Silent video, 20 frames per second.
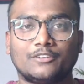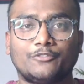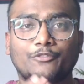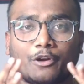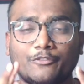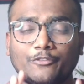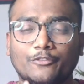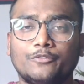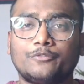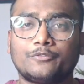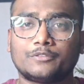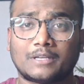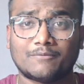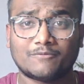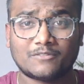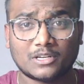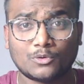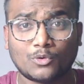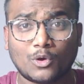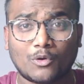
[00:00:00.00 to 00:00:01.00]
If you're
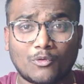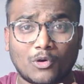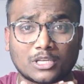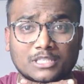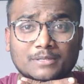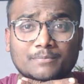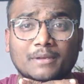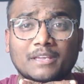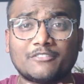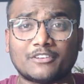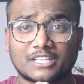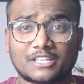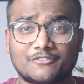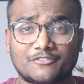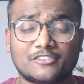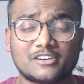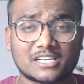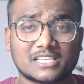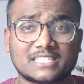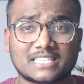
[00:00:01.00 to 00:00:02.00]
someone who are watching me for the
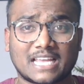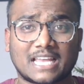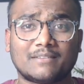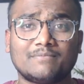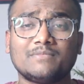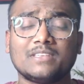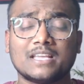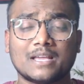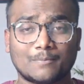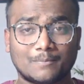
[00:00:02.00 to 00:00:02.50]
first time,